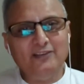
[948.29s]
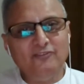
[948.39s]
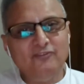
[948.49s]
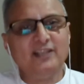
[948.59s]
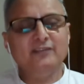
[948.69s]

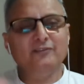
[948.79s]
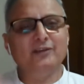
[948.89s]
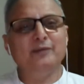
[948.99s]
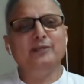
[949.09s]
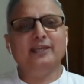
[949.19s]
effective
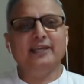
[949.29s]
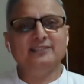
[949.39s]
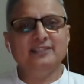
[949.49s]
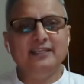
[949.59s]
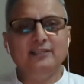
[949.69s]

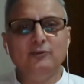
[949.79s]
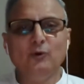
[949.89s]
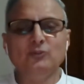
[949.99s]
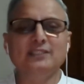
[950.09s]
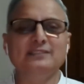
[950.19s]
communication it
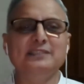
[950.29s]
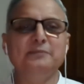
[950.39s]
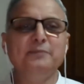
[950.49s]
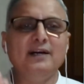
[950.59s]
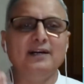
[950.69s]
goes a
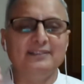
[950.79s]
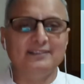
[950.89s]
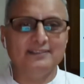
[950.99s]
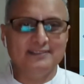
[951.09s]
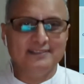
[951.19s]
step
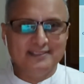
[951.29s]
higher